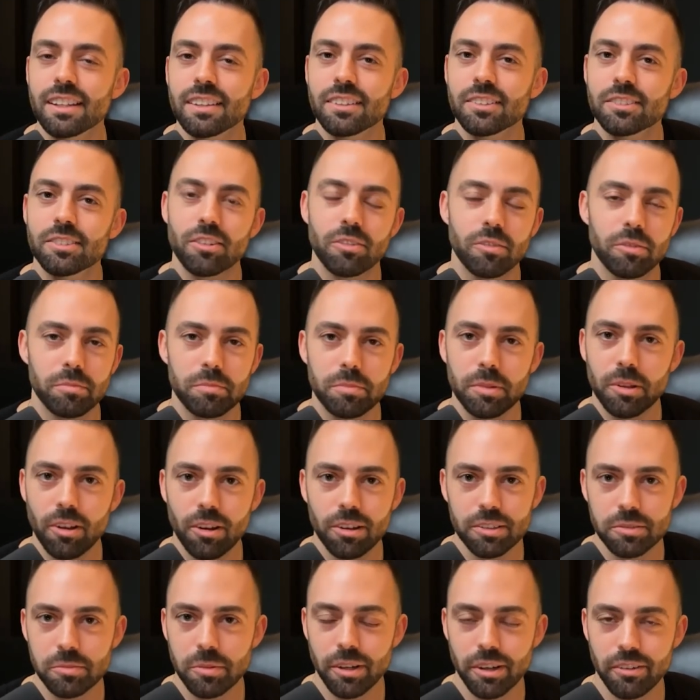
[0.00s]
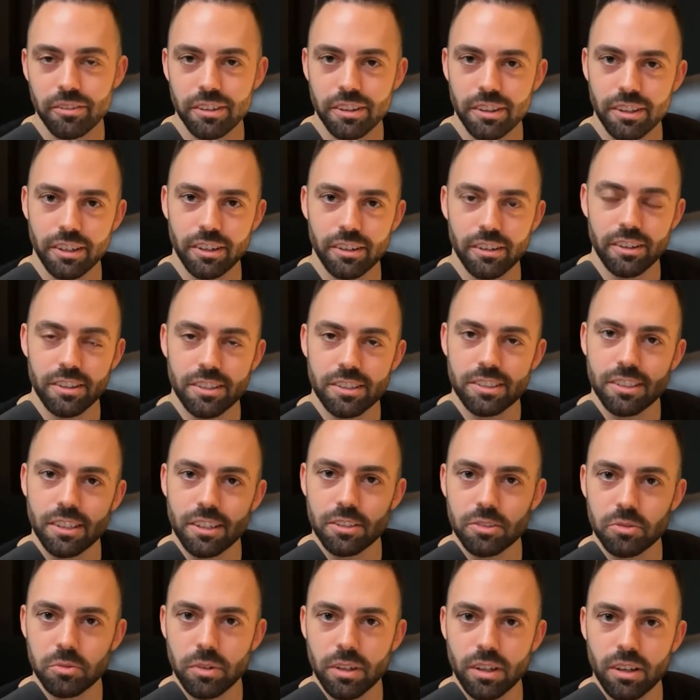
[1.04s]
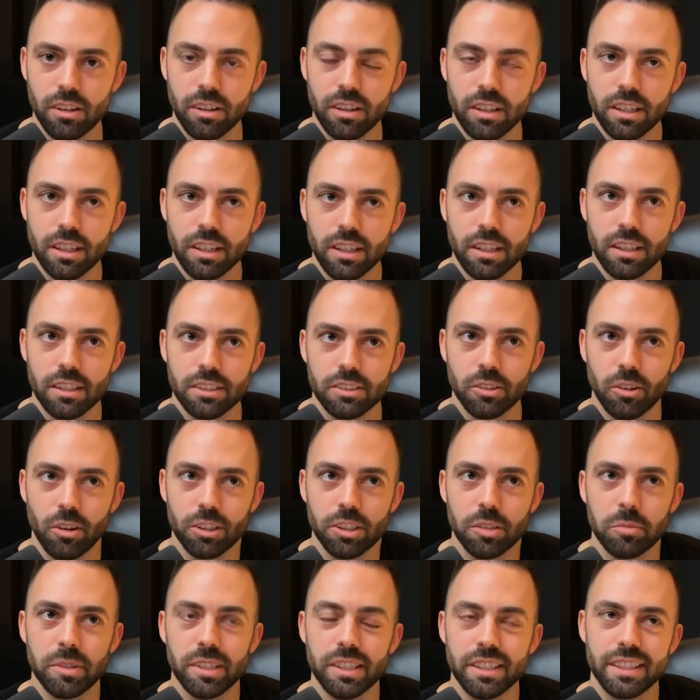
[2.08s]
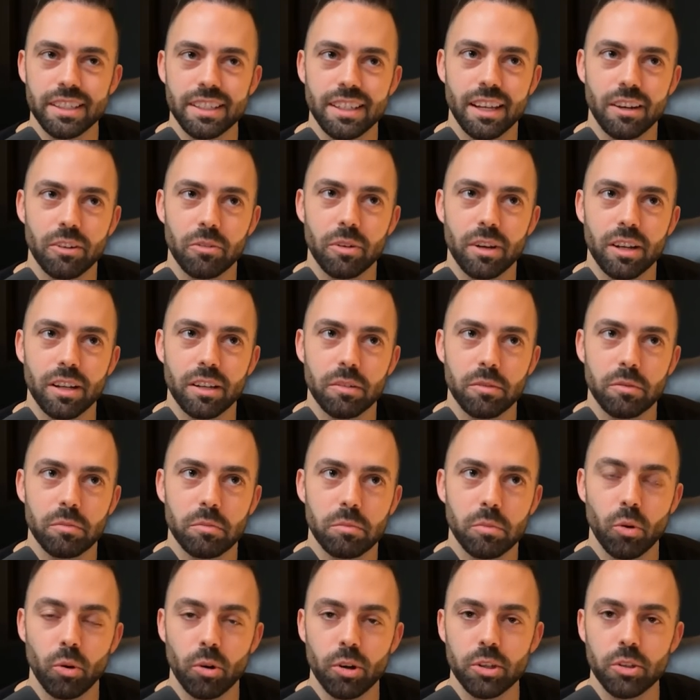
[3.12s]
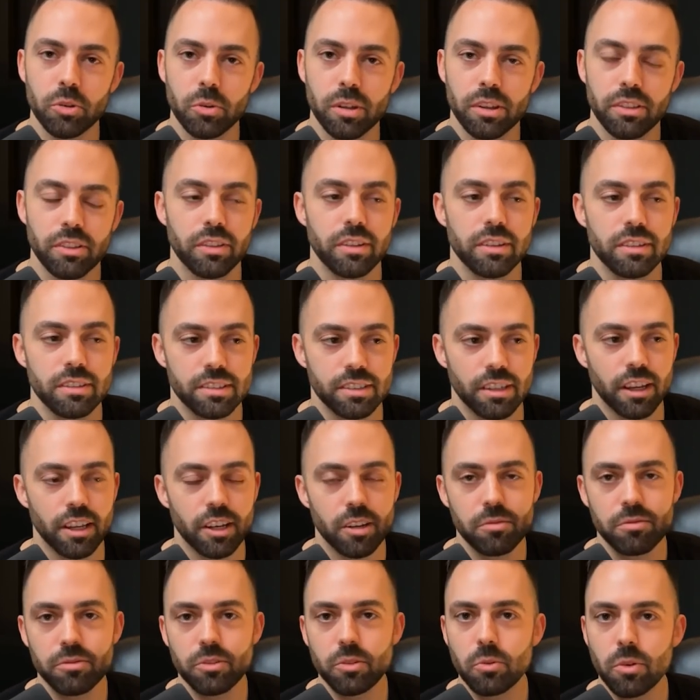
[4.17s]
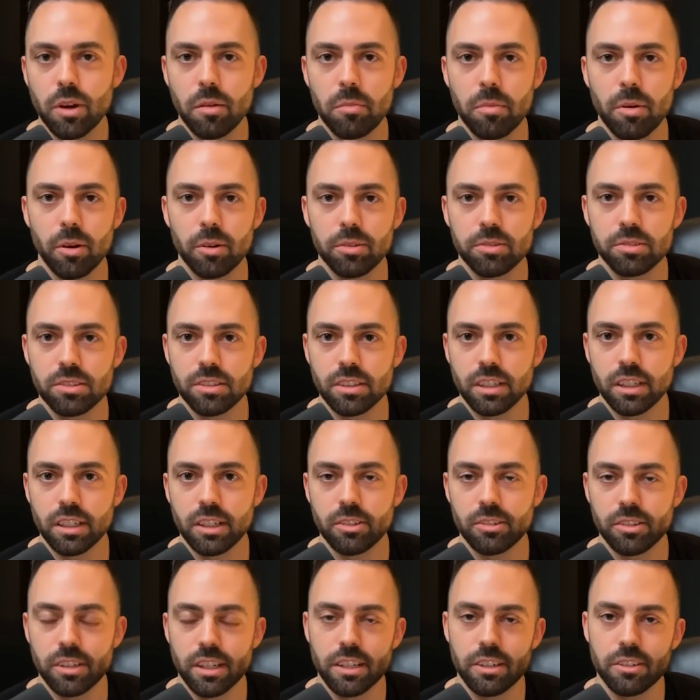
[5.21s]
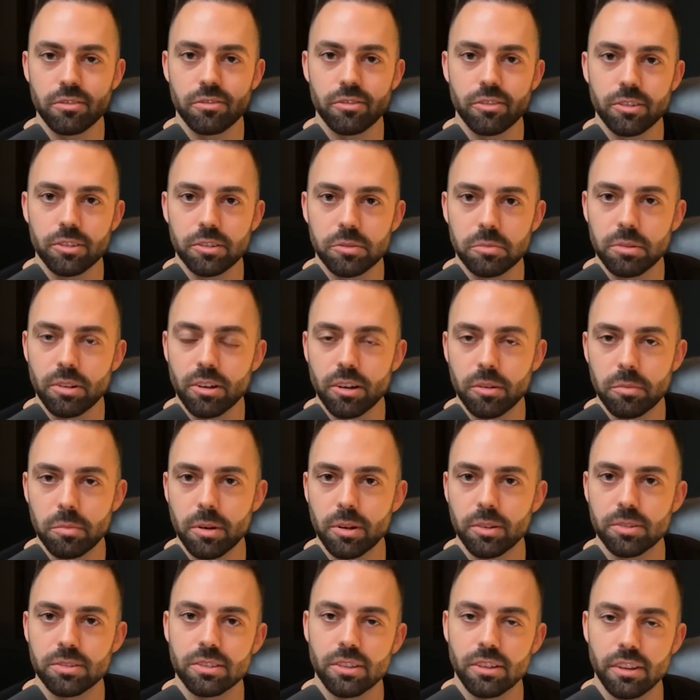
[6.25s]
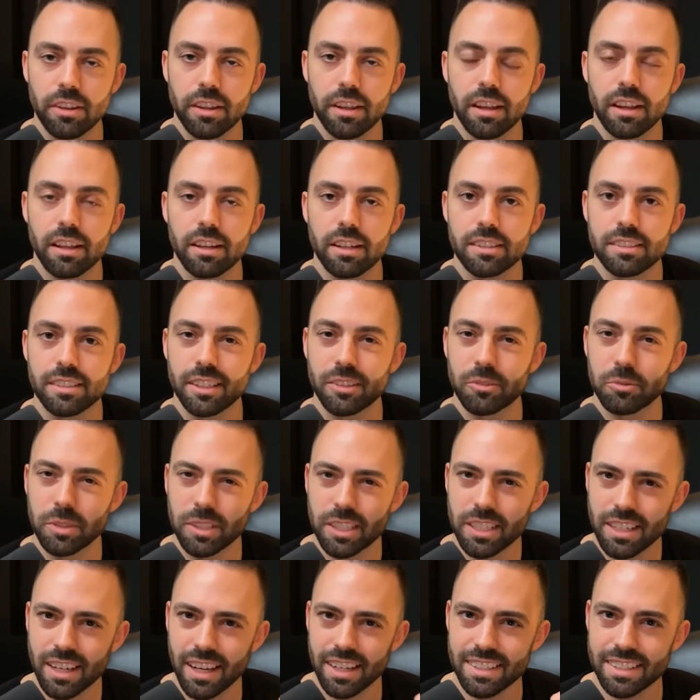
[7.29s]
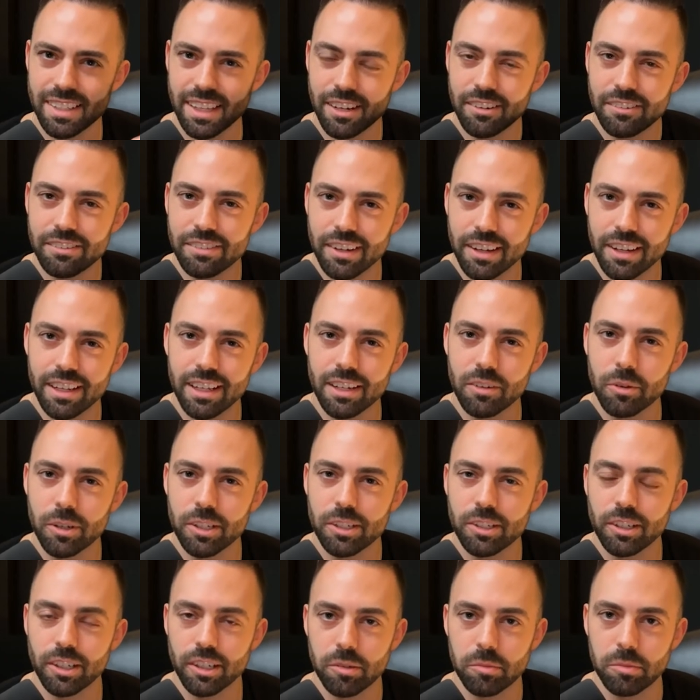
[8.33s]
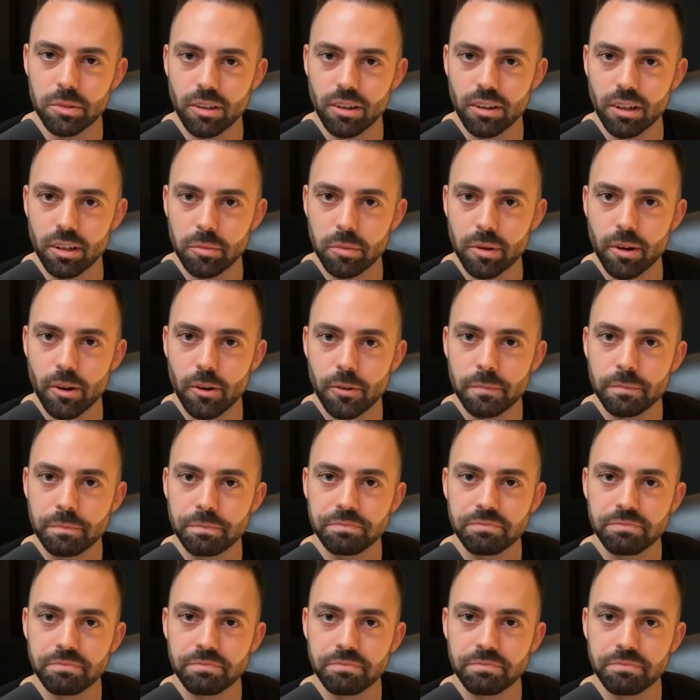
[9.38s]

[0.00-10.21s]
There's all blogs about everything under the sun as well. So ultimately, I don't want to bore you with sign up for web hosting, create your first blog post, all that. It's like really identifying what you're going to blog about.